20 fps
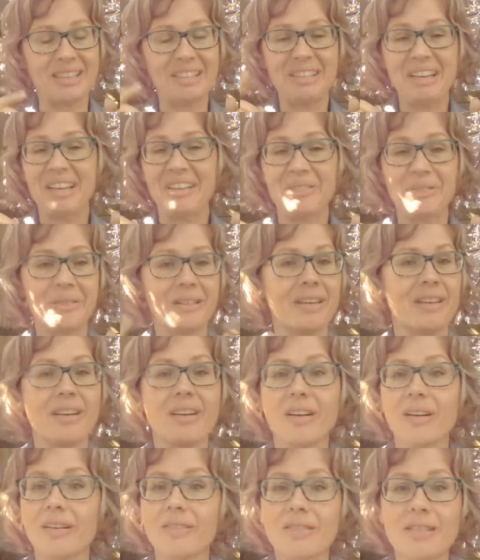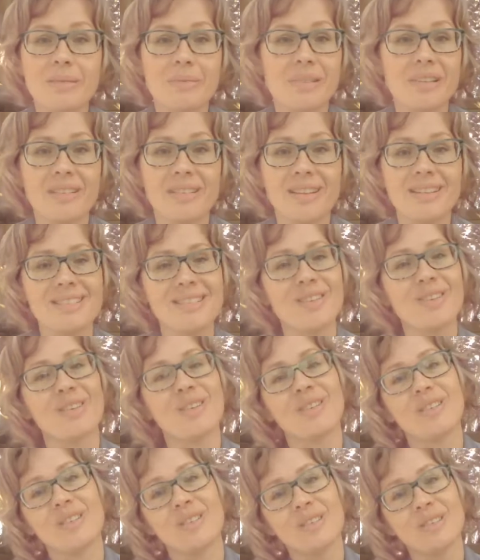And I don't care if somebody thinks,
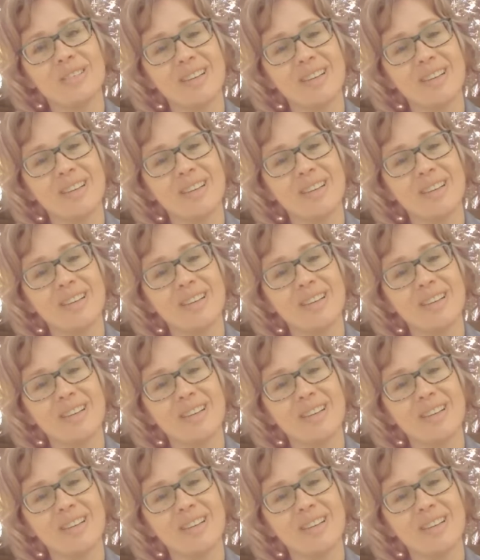oh,